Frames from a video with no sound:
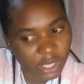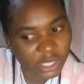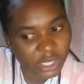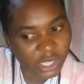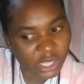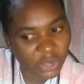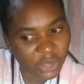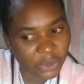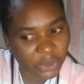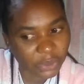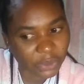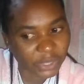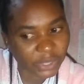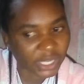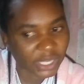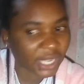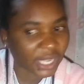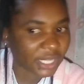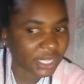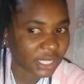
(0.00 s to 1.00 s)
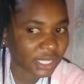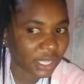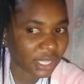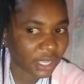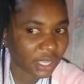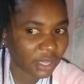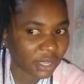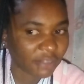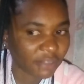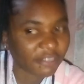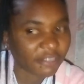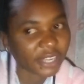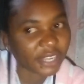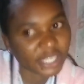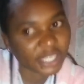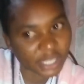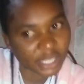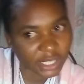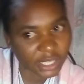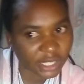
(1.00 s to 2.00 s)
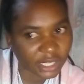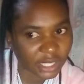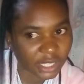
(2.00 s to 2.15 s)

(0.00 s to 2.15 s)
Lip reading: So just voices